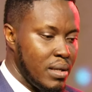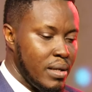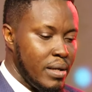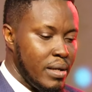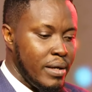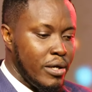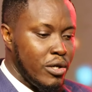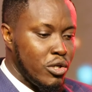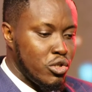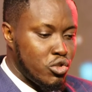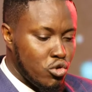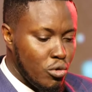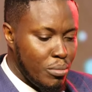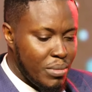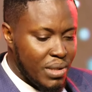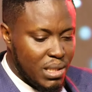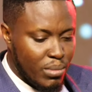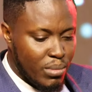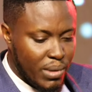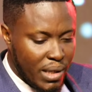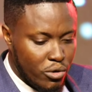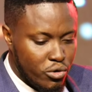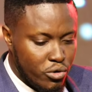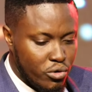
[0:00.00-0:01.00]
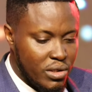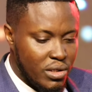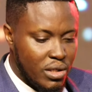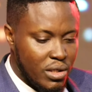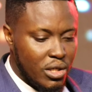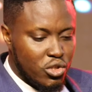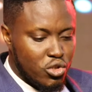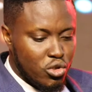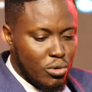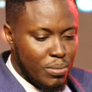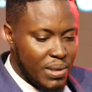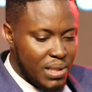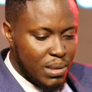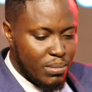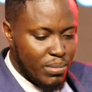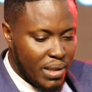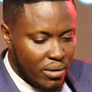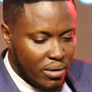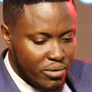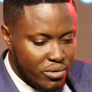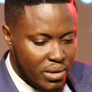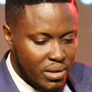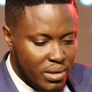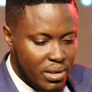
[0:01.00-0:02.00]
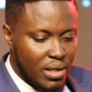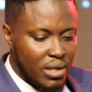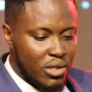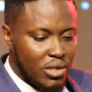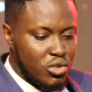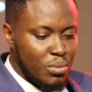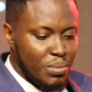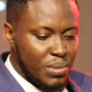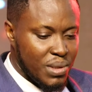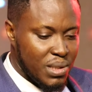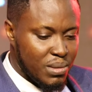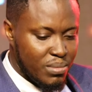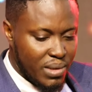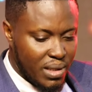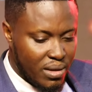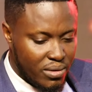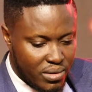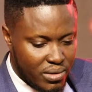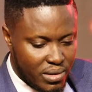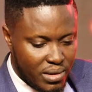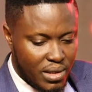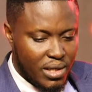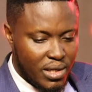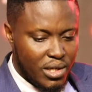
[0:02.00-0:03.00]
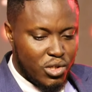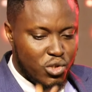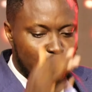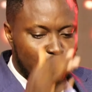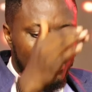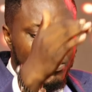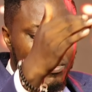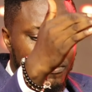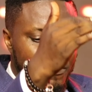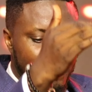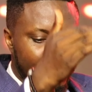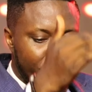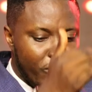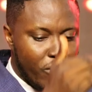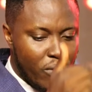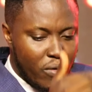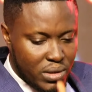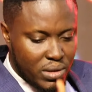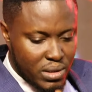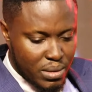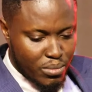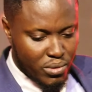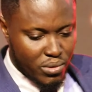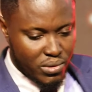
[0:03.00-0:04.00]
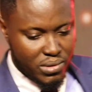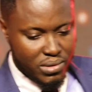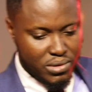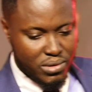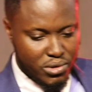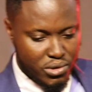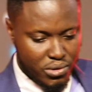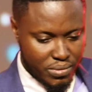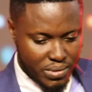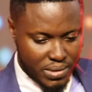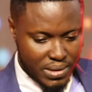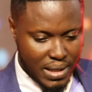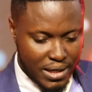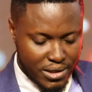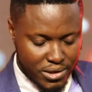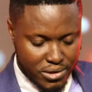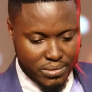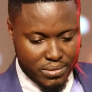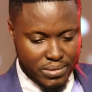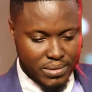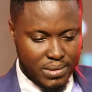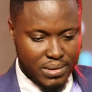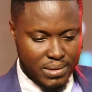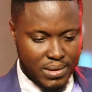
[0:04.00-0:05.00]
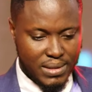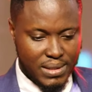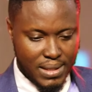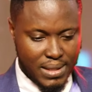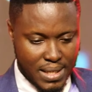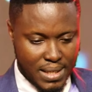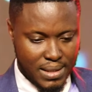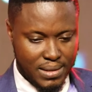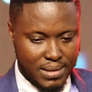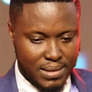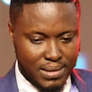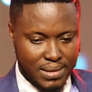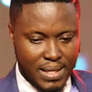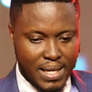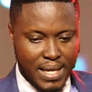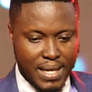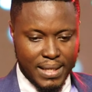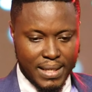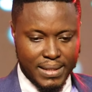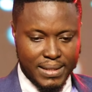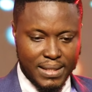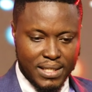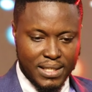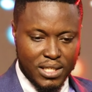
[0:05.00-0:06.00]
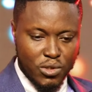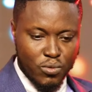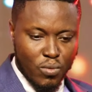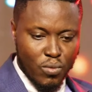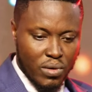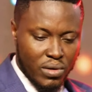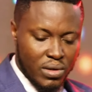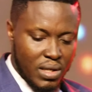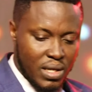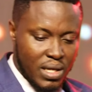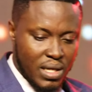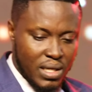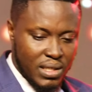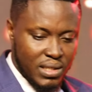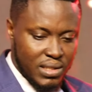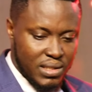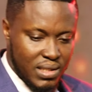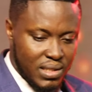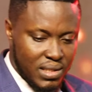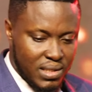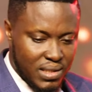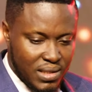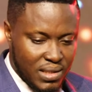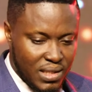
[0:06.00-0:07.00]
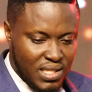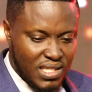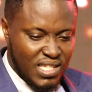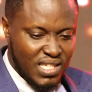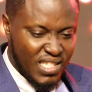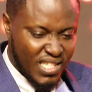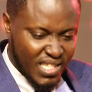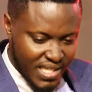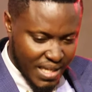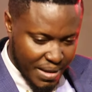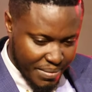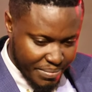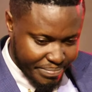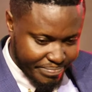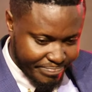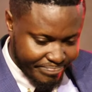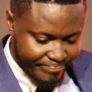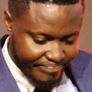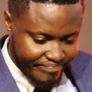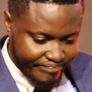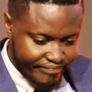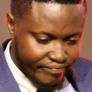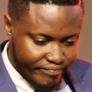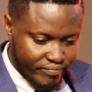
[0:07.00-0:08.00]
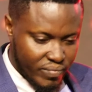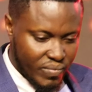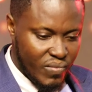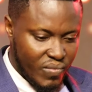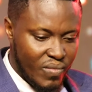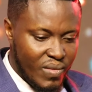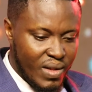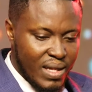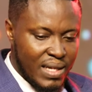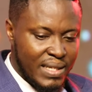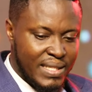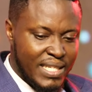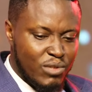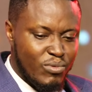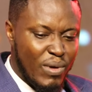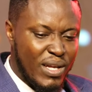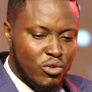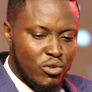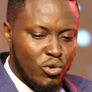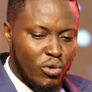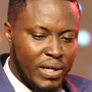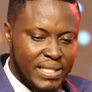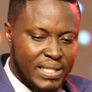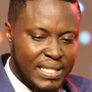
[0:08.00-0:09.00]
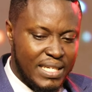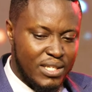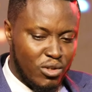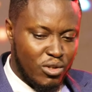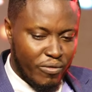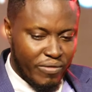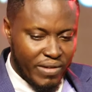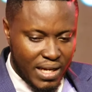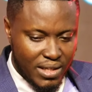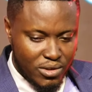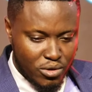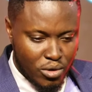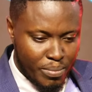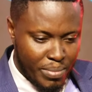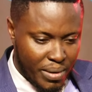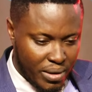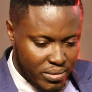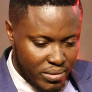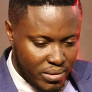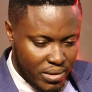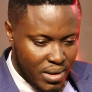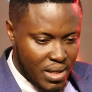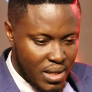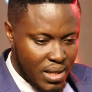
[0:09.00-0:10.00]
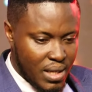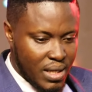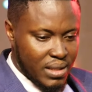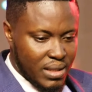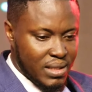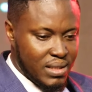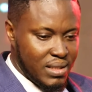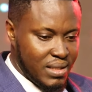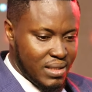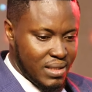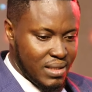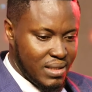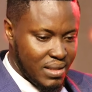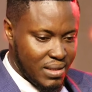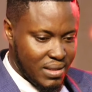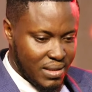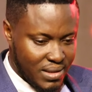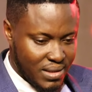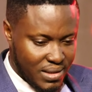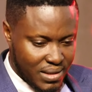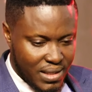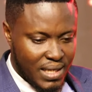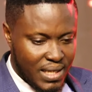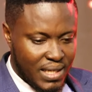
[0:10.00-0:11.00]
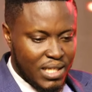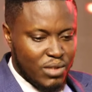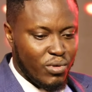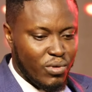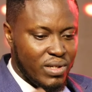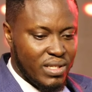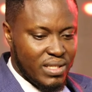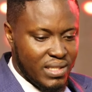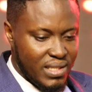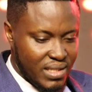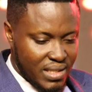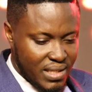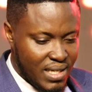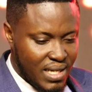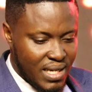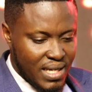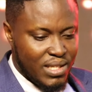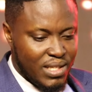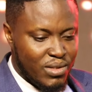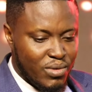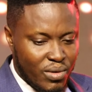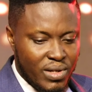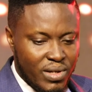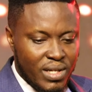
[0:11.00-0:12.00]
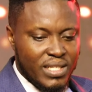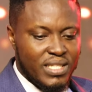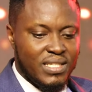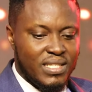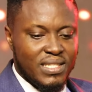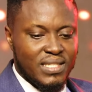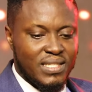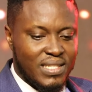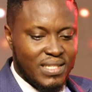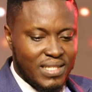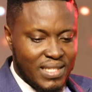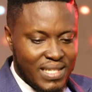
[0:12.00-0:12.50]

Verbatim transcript: Show me a demon, I'll draw it. Show me a demon, I'll draw it. Show me a demon, I'll draw it. Show me four demons, drew it. I drew it. Say yes. He said, This one is this, this is his name. This one is located in your father's compound. This is what he did. This one, this is today.